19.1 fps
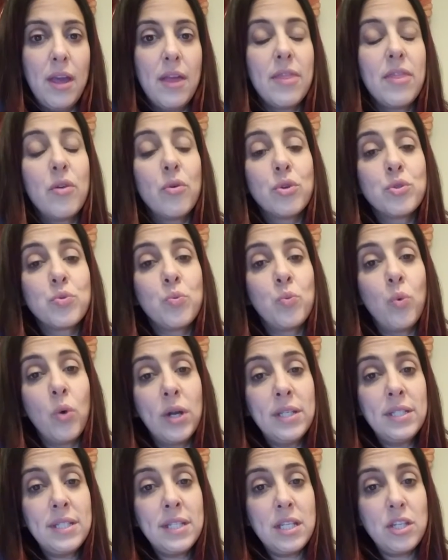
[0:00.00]
There is 1
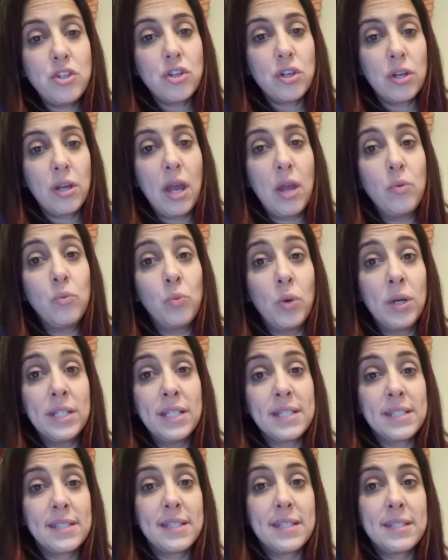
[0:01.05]
teacher and 1
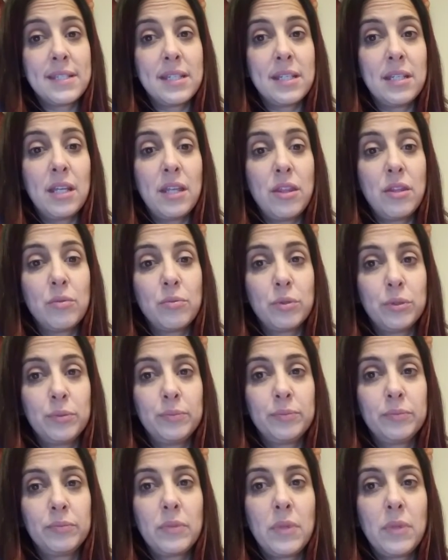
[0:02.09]
assistant in the room.